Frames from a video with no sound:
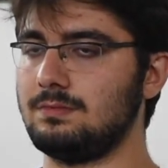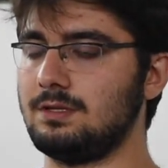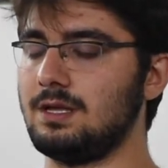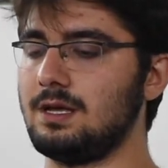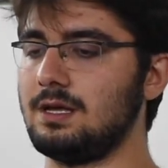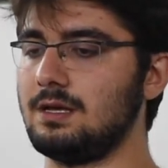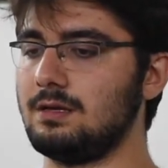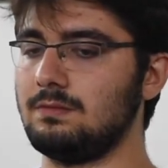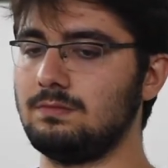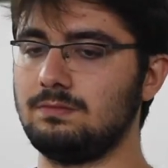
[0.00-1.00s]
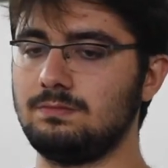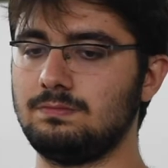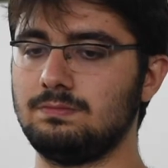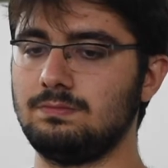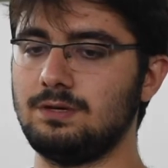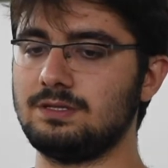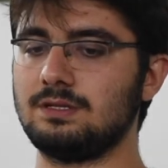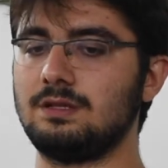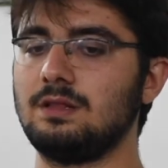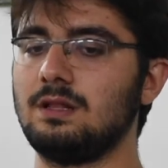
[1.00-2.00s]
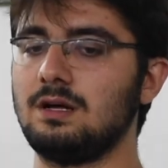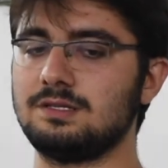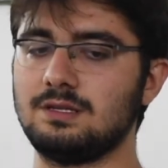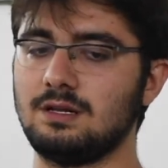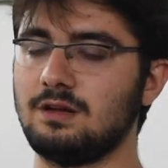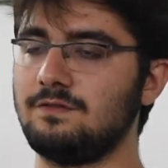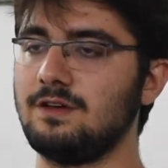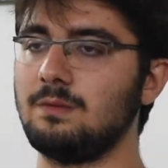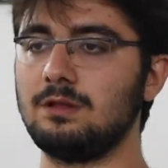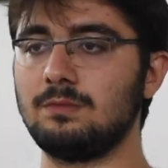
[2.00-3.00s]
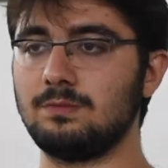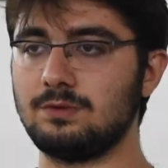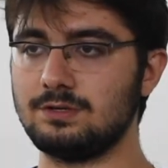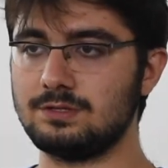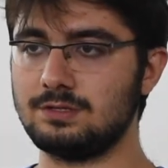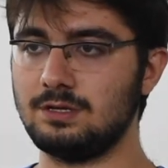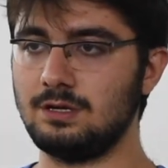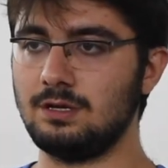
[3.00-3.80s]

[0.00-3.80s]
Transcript: they basically lost a lot of family members